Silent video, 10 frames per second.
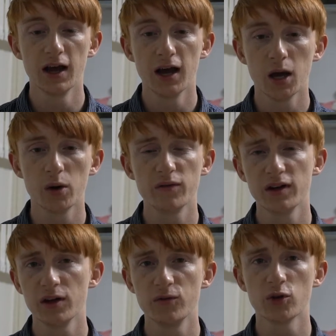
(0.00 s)
However,
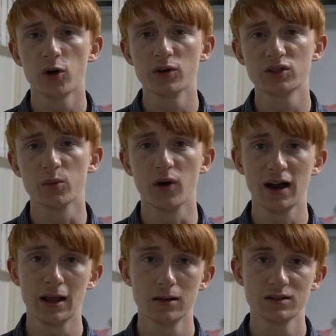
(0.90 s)
if you're going somewhere
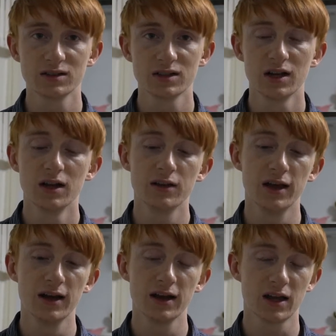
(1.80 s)
else,
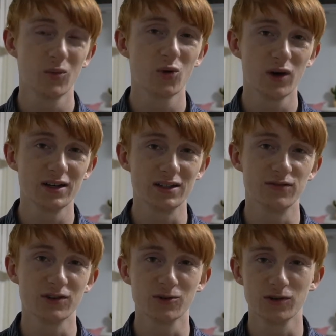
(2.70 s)
then it can be quite
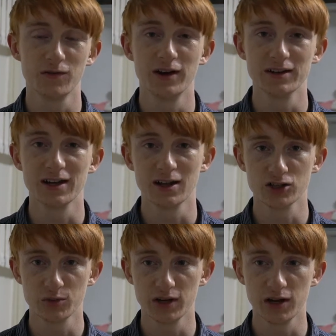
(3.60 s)
difficult to find an
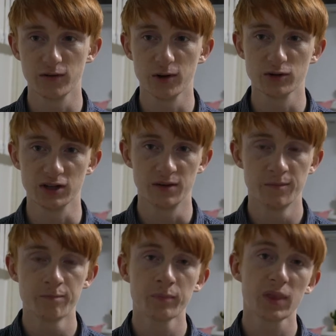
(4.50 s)
English-speaking realtor.
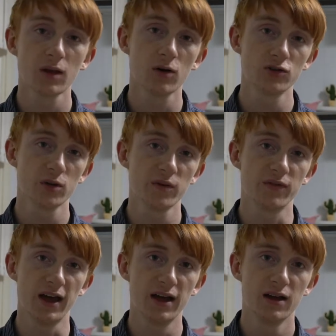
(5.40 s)
On top of
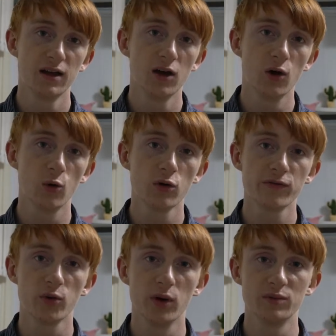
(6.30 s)
that, all of
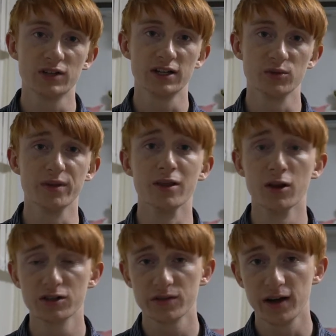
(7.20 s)
the websites with
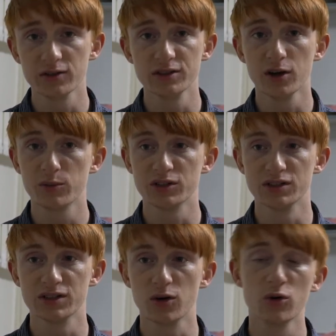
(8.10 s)
lots of housing
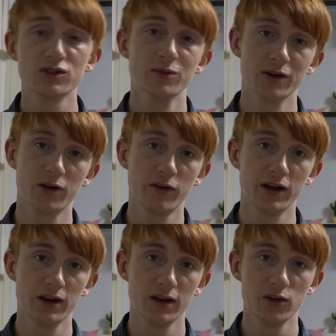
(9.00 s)
options are also in Korean.